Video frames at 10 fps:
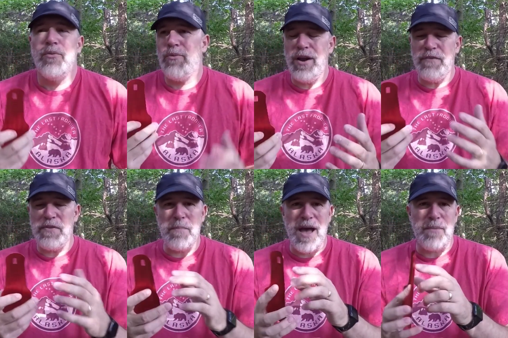Right off
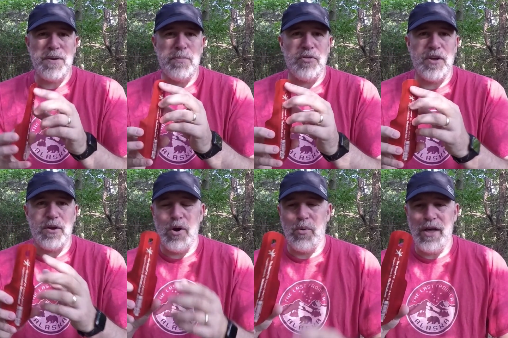the bat, people
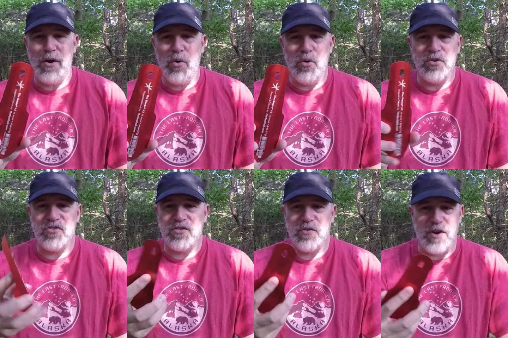think, well, that hole is
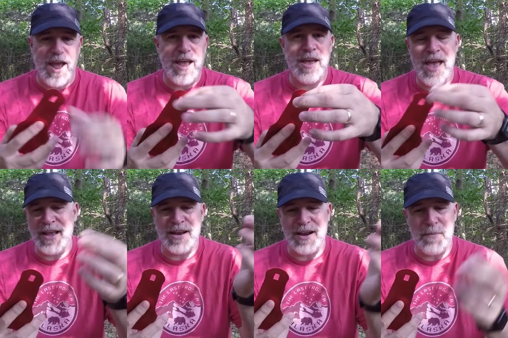just for
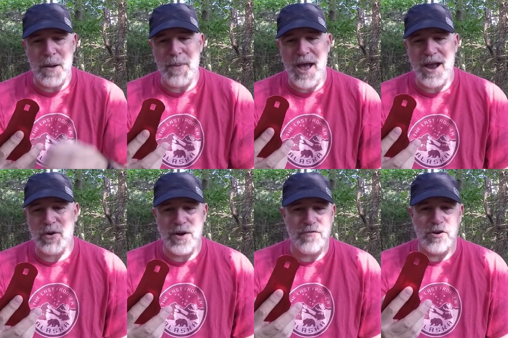hanging it on my pack
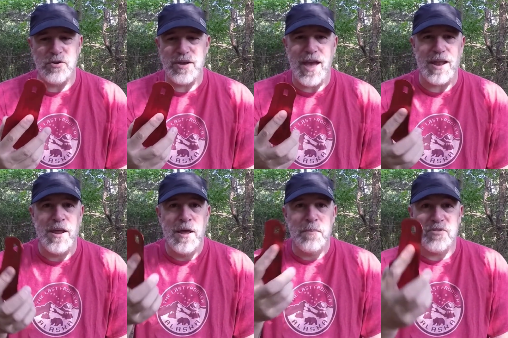or whatever, and you can.
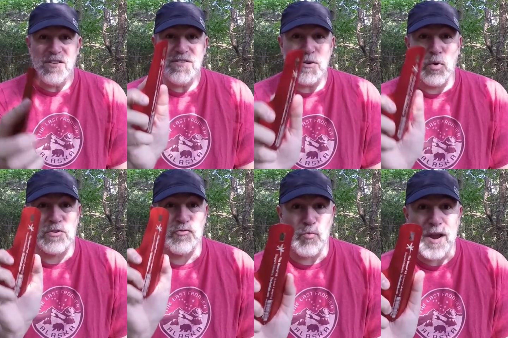But this thing
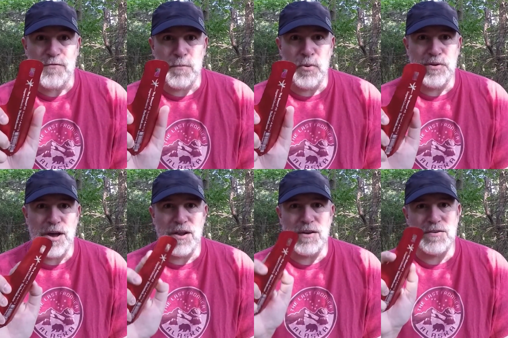works great for pulling
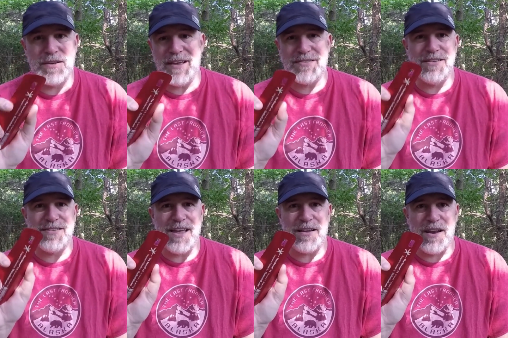out a testy
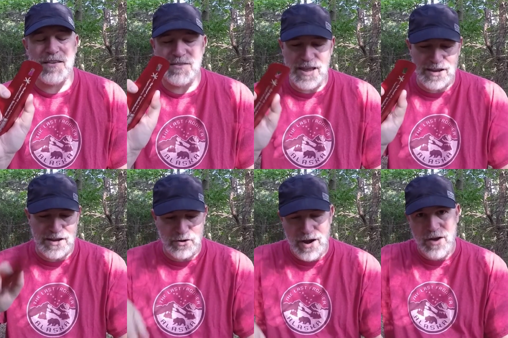stake
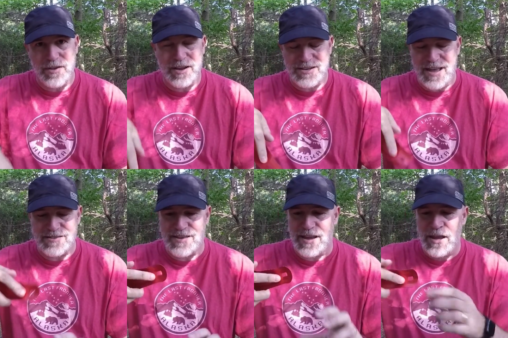in the ground, like a
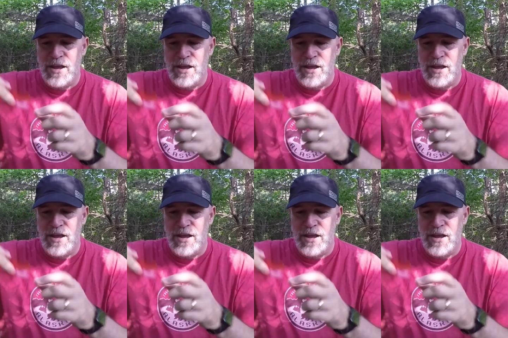tent stake.